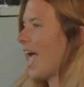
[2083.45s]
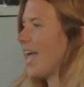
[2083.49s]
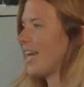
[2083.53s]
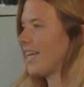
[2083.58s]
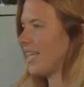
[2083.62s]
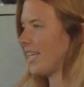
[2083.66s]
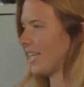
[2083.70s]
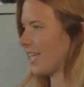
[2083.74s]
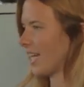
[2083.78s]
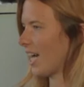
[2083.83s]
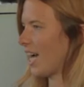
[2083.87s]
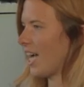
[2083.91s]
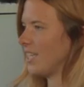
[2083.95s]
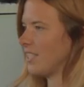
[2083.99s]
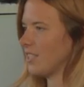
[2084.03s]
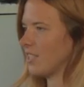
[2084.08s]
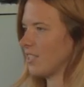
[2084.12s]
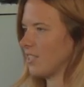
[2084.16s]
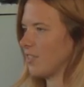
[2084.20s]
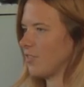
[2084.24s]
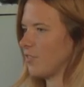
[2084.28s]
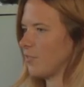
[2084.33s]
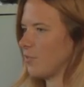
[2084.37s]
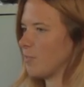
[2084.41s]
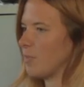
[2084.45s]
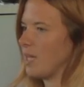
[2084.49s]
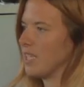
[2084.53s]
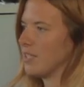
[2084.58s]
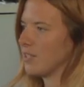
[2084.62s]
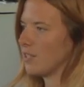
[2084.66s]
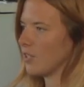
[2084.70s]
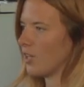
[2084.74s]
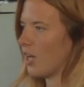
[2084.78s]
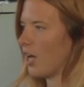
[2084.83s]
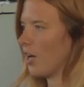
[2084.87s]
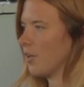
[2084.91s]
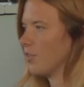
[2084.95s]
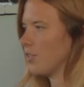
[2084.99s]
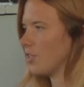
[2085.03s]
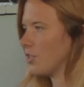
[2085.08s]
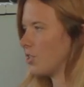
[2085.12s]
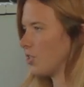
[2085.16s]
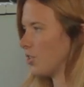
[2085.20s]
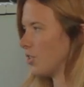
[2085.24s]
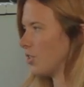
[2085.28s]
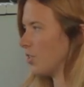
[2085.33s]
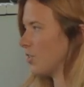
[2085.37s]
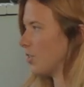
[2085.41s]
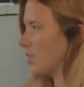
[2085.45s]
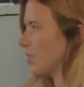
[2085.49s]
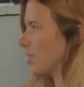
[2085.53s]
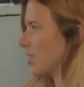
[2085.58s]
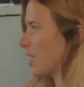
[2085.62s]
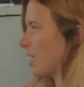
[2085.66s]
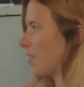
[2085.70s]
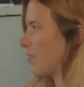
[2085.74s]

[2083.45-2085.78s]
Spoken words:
any kind of mental health issues.